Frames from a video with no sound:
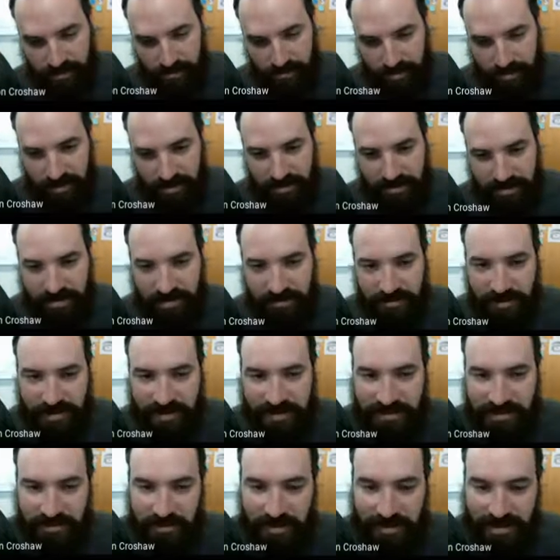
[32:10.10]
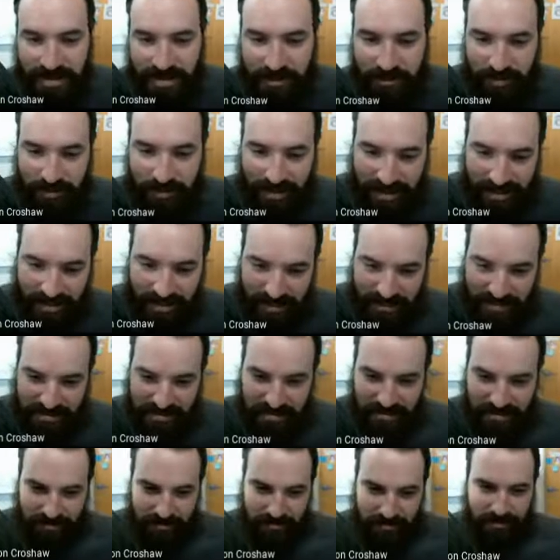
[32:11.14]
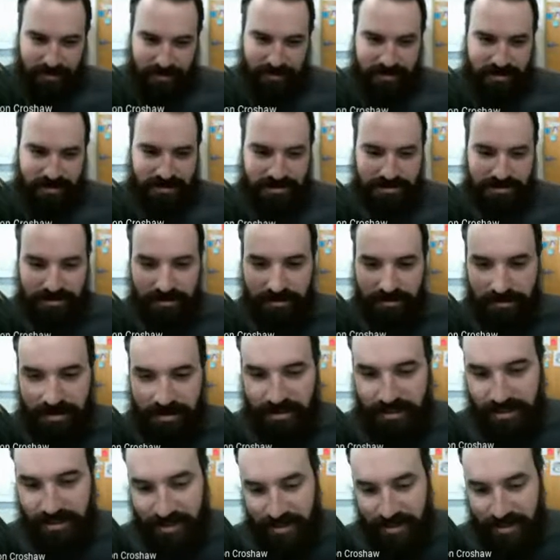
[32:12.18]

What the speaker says: Well, if I do end up landing this on this runway,